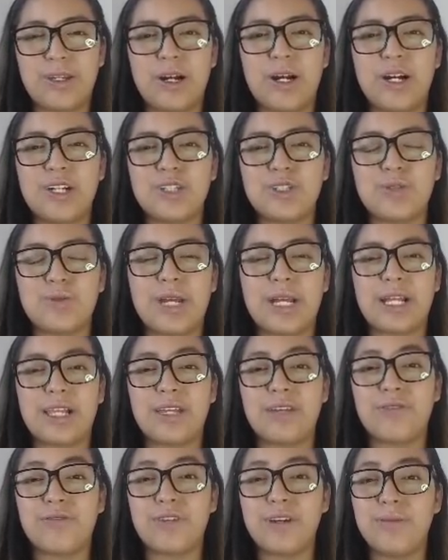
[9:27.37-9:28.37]
are
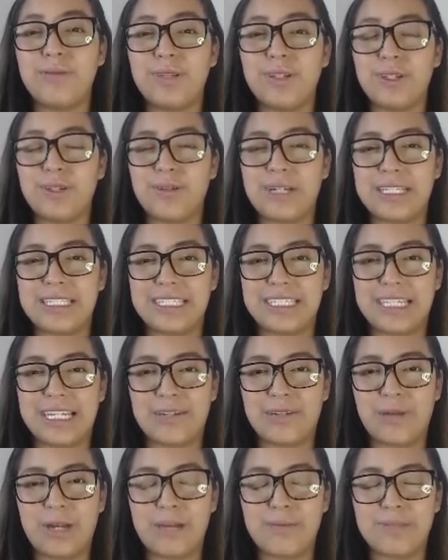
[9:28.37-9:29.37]
directly from the
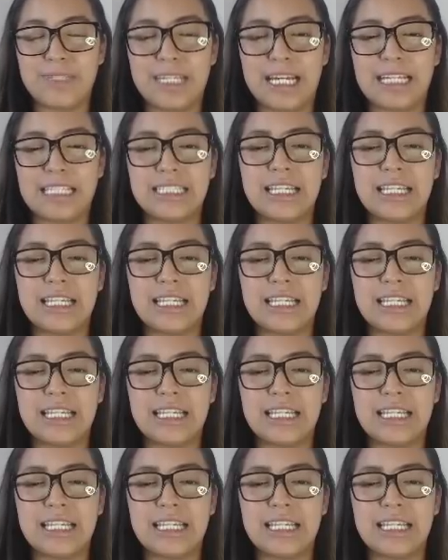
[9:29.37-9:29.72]
USDA website.